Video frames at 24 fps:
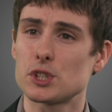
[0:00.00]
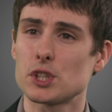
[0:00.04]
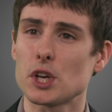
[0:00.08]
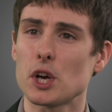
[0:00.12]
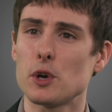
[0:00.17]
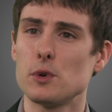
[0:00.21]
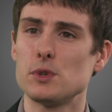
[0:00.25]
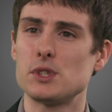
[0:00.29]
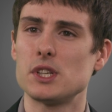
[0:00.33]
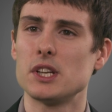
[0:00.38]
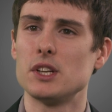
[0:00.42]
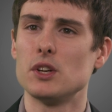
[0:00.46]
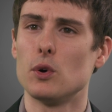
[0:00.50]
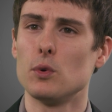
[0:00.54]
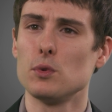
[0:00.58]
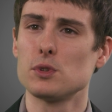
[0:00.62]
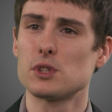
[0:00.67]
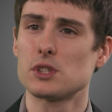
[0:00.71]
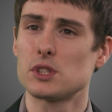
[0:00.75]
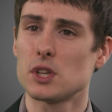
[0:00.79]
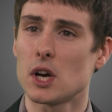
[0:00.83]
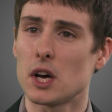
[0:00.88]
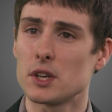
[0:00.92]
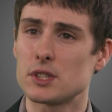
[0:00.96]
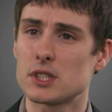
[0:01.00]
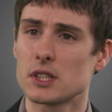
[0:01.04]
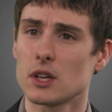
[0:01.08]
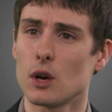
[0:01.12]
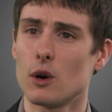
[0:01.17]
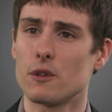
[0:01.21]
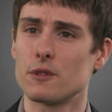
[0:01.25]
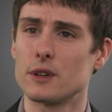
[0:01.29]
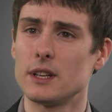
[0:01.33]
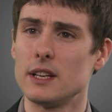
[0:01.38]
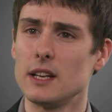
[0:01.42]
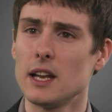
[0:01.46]
shows in all, starting
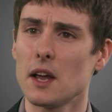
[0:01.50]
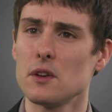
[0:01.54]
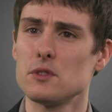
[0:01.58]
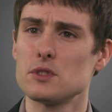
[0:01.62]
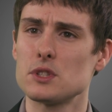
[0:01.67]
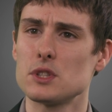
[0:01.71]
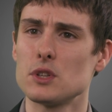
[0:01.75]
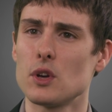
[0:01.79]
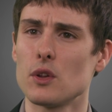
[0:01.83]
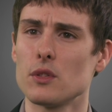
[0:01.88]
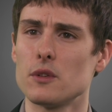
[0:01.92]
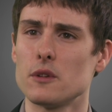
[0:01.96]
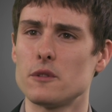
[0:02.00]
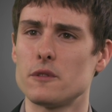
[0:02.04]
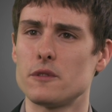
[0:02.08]
off in London on the